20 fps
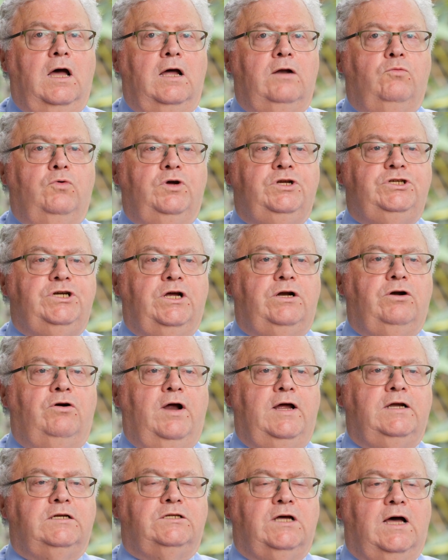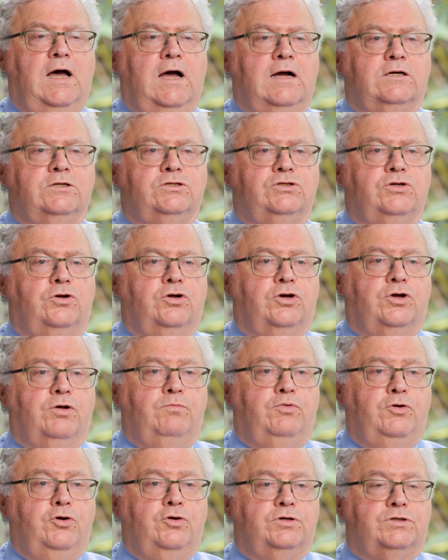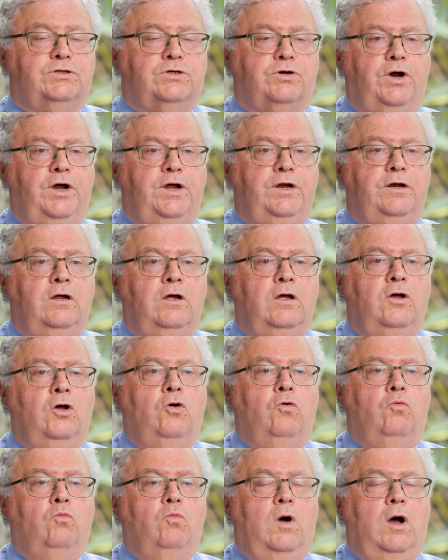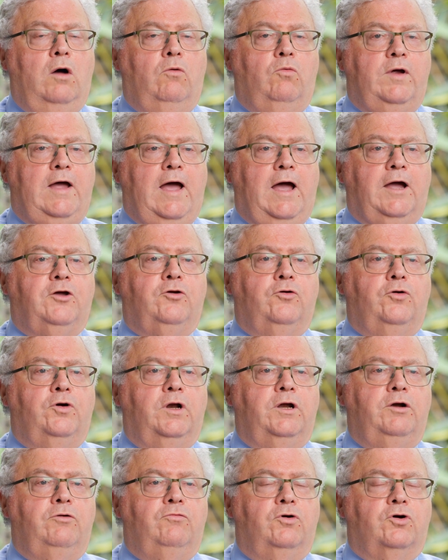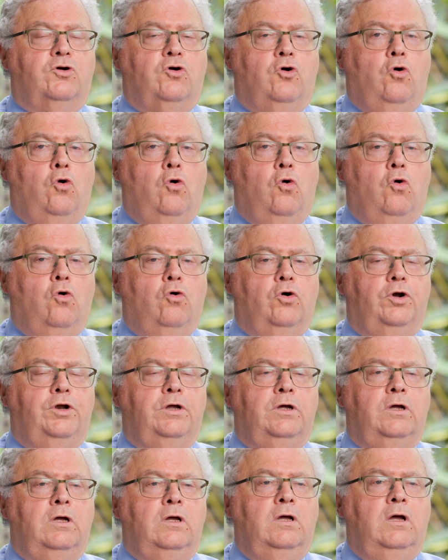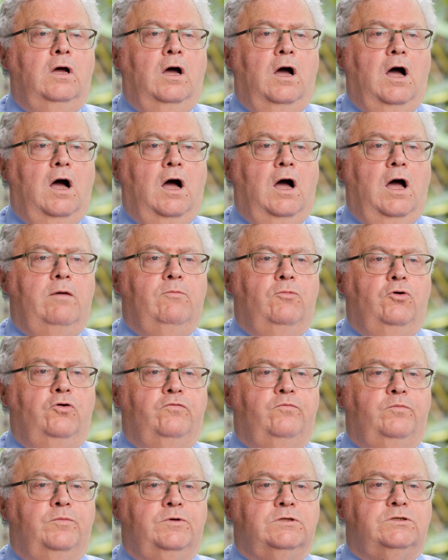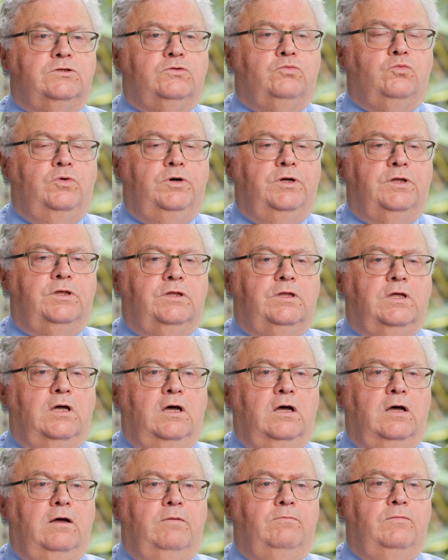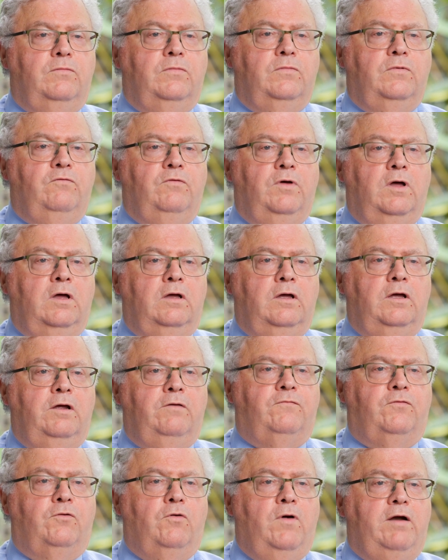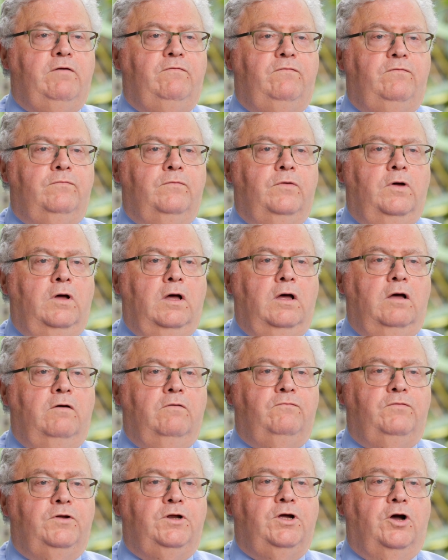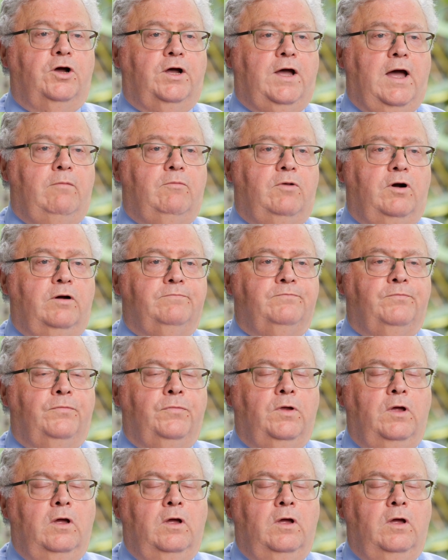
and we generate targets on a computer screen while we accurately record eye movements with infrared video camera.